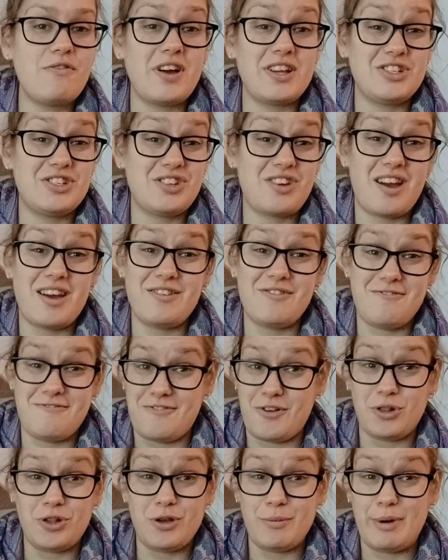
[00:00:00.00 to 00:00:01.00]
I just kind of
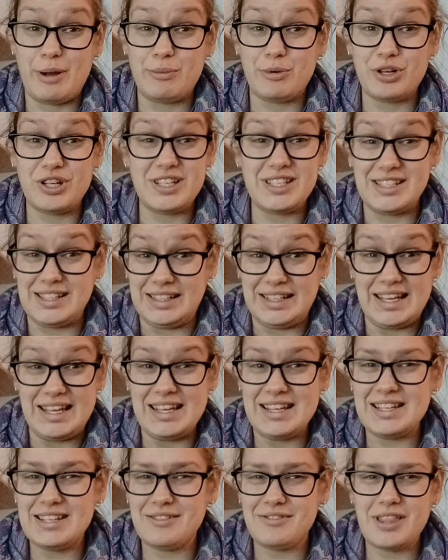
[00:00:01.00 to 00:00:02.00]
follow my body's
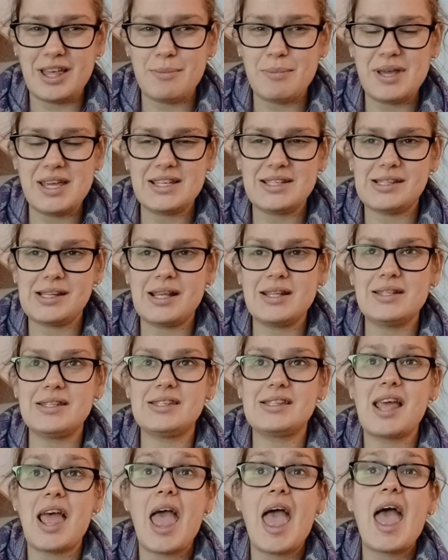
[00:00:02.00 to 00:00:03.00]
lead, if that makes sense.